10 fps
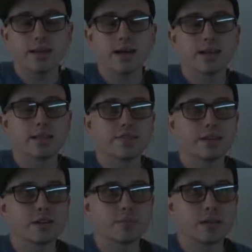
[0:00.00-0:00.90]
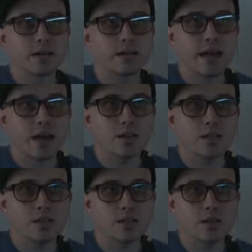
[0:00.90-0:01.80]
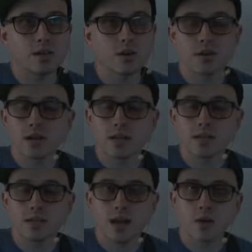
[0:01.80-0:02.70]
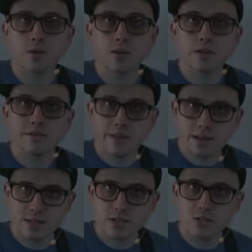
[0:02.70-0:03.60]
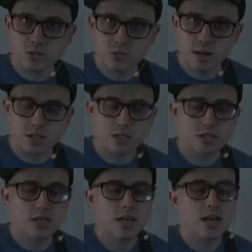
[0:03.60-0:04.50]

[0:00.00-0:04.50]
living here in Marion County, the hurricane did not really affect us too much.